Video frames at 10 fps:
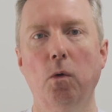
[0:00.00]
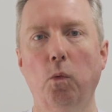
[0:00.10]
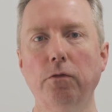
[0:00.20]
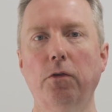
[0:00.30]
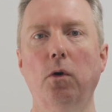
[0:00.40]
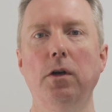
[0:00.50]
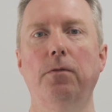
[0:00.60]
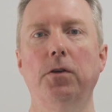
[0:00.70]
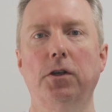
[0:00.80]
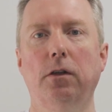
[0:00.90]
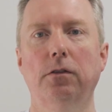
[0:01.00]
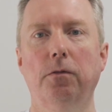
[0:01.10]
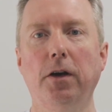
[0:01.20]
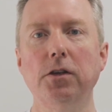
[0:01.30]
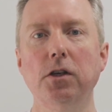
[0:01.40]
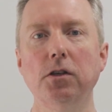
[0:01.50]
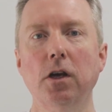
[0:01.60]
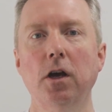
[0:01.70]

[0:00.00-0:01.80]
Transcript: One for all your physical devices,